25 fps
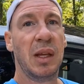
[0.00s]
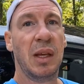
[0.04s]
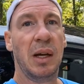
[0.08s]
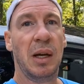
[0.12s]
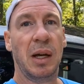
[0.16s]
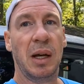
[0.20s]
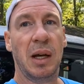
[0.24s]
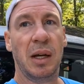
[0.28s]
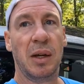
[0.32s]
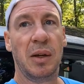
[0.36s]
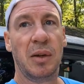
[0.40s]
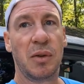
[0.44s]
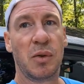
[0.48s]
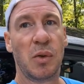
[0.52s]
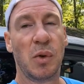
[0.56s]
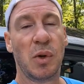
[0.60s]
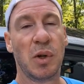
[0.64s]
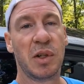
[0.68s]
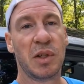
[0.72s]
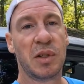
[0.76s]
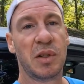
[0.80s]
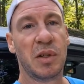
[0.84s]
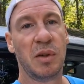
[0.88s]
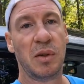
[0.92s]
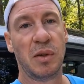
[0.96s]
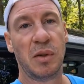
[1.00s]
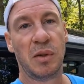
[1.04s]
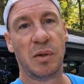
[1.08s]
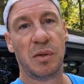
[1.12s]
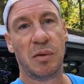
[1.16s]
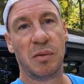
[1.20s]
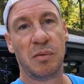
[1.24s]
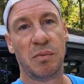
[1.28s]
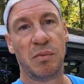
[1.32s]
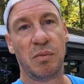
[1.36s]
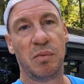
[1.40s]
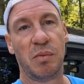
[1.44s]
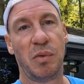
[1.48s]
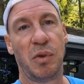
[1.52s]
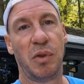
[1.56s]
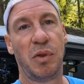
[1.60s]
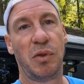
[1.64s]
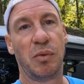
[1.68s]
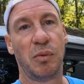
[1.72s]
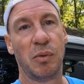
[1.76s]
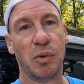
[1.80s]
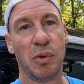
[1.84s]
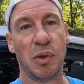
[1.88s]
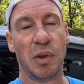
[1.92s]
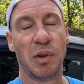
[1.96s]
Uh, of course,
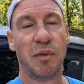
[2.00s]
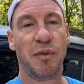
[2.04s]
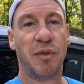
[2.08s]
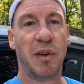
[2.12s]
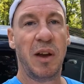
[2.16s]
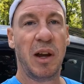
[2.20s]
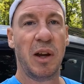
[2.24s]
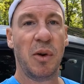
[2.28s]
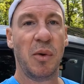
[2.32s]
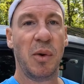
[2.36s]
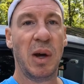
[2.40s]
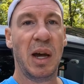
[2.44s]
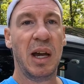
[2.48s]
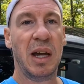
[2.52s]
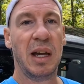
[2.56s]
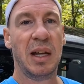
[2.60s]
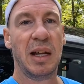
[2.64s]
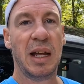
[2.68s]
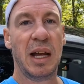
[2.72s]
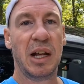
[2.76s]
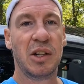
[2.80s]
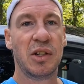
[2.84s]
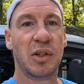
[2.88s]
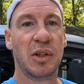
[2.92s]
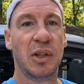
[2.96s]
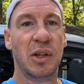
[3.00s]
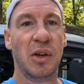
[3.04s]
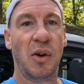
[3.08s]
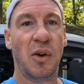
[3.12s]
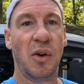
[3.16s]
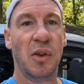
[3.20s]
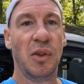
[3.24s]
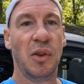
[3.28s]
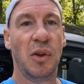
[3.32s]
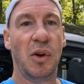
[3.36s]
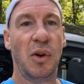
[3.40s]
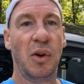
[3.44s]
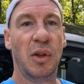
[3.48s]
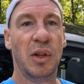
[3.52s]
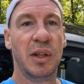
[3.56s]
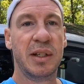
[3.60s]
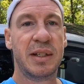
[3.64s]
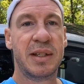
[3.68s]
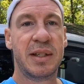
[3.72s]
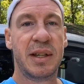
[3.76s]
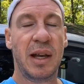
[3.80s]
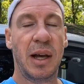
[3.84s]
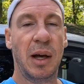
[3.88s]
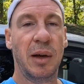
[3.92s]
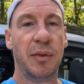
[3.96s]
through the fairway and actually on the hole
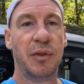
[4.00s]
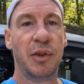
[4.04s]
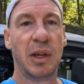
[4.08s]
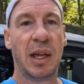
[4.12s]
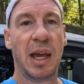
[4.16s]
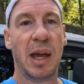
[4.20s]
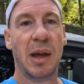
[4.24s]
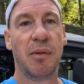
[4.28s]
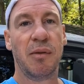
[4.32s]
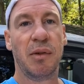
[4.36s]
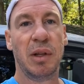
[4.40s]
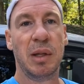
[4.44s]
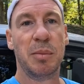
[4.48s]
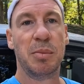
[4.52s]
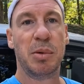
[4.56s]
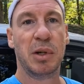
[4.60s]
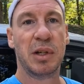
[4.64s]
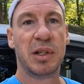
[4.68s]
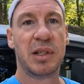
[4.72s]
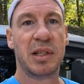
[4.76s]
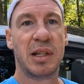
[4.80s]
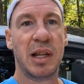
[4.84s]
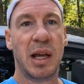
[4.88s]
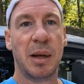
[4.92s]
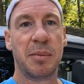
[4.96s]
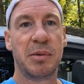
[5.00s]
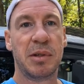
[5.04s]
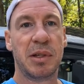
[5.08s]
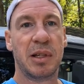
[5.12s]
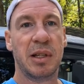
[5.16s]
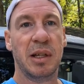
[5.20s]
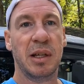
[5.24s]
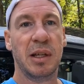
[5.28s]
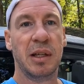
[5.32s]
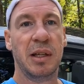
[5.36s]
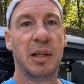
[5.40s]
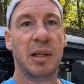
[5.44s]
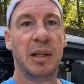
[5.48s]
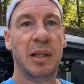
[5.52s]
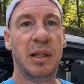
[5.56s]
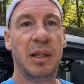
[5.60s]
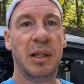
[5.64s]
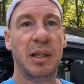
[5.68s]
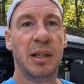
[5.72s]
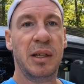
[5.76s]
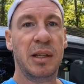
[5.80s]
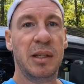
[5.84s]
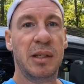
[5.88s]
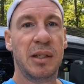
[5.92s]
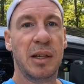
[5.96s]
itself, you can't really put steps to,
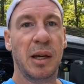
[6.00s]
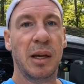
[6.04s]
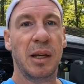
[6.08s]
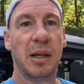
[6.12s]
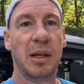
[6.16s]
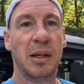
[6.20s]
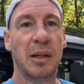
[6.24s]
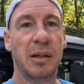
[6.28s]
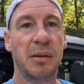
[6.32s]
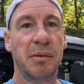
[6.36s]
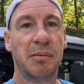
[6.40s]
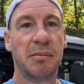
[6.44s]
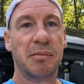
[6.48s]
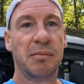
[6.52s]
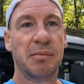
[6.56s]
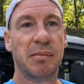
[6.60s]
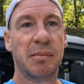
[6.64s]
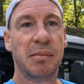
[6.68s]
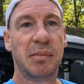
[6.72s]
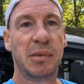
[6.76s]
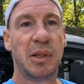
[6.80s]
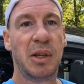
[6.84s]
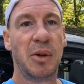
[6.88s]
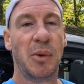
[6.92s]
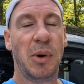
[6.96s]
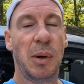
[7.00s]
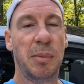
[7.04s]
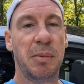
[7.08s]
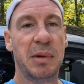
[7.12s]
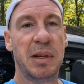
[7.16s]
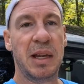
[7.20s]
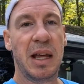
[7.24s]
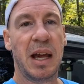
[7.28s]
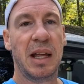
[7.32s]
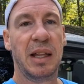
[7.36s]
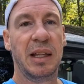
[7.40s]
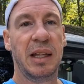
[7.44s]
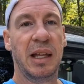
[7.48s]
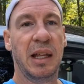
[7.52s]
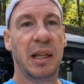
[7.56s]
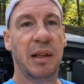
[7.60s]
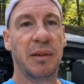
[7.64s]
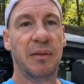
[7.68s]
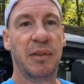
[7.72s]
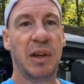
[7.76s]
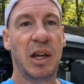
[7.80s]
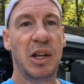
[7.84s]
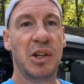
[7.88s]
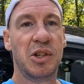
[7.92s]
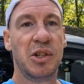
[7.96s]
to go up and down the
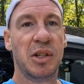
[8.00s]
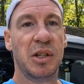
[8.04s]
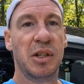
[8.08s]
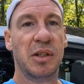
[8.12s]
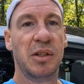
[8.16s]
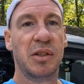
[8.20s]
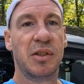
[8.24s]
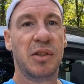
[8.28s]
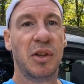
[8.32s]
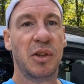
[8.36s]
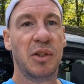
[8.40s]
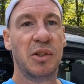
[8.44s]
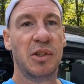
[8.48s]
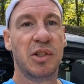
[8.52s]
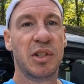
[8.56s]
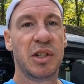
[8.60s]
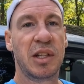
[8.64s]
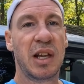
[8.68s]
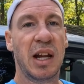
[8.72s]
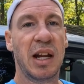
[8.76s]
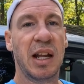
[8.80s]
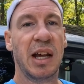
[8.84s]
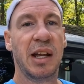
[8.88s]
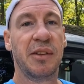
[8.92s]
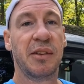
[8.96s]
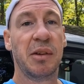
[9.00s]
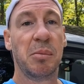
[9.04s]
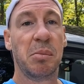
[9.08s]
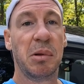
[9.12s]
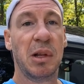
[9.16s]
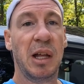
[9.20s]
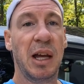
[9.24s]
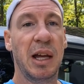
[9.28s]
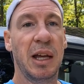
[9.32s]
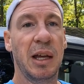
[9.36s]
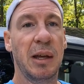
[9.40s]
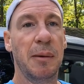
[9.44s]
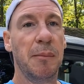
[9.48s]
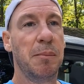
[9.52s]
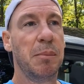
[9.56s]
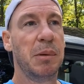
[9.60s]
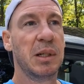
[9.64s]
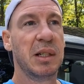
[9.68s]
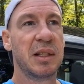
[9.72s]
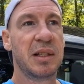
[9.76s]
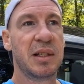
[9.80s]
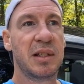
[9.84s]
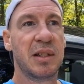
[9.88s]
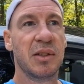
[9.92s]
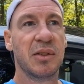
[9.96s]
elevation, so you just kind of have to play it,
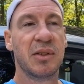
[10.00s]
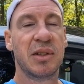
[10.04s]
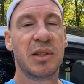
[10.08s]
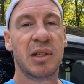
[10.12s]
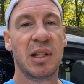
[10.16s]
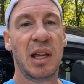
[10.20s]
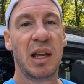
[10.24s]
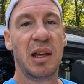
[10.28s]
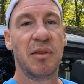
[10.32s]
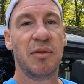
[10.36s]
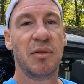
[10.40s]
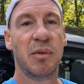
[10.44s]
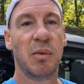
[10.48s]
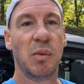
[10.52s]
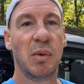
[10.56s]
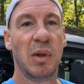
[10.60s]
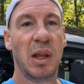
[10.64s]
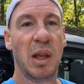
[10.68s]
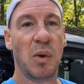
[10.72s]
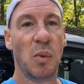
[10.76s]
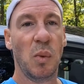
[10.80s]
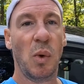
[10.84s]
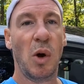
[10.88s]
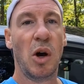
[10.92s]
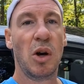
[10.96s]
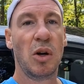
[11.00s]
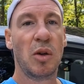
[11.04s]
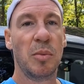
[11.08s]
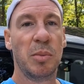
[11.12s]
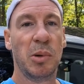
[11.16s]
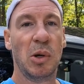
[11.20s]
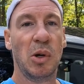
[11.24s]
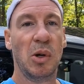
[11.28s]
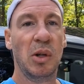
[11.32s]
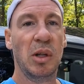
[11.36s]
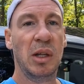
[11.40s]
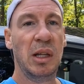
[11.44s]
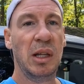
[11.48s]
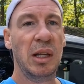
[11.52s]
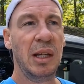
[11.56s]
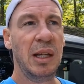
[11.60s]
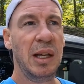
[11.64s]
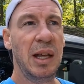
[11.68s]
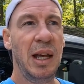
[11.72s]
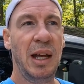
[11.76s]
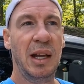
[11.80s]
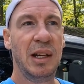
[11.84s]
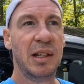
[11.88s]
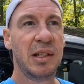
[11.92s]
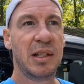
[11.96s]
but it's still safe and, and walkable,
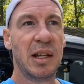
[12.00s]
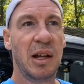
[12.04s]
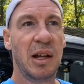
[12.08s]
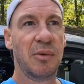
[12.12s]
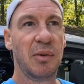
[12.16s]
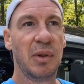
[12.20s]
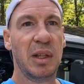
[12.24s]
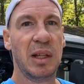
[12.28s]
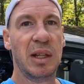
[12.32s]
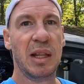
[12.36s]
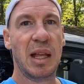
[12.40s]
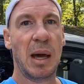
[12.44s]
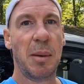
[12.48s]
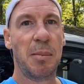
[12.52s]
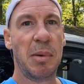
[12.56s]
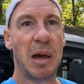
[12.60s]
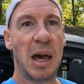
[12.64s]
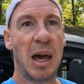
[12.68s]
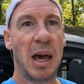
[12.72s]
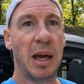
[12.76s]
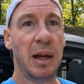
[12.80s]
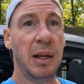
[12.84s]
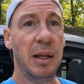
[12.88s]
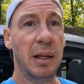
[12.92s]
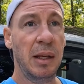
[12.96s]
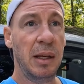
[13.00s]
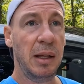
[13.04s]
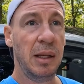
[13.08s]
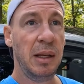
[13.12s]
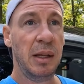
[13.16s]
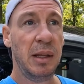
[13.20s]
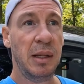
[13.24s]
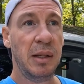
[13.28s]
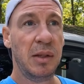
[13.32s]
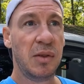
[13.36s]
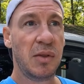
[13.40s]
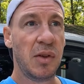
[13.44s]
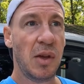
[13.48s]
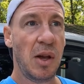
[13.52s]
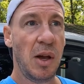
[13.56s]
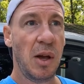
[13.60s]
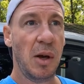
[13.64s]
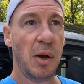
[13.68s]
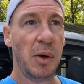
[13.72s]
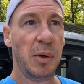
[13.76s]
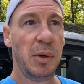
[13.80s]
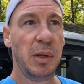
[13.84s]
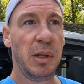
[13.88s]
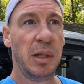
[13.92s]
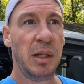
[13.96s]
and not really that bad.
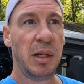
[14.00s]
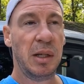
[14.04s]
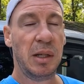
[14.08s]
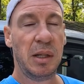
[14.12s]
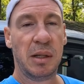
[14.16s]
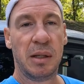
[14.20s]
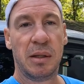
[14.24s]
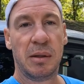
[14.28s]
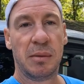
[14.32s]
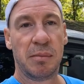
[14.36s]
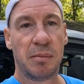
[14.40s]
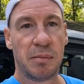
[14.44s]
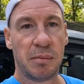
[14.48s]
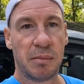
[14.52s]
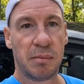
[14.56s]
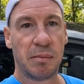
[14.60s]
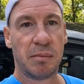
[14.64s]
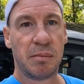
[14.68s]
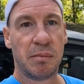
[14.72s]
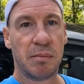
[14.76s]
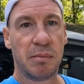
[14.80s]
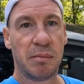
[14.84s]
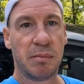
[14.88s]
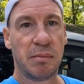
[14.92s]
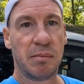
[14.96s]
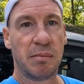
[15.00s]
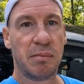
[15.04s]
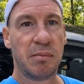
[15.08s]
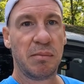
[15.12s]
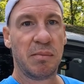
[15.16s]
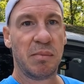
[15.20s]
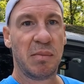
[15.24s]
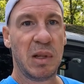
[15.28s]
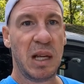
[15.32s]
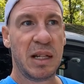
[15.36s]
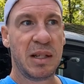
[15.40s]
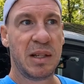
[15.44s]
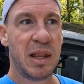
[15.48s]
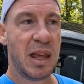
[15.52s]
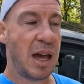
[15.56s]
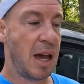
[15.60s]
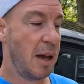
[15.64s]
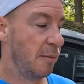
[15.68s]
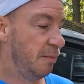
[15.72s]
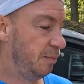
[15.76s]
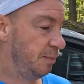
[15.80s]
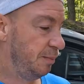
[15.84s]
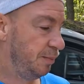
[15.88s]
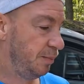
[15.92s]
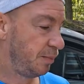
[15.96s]
So that's
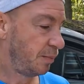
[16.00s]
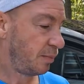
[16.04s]
that.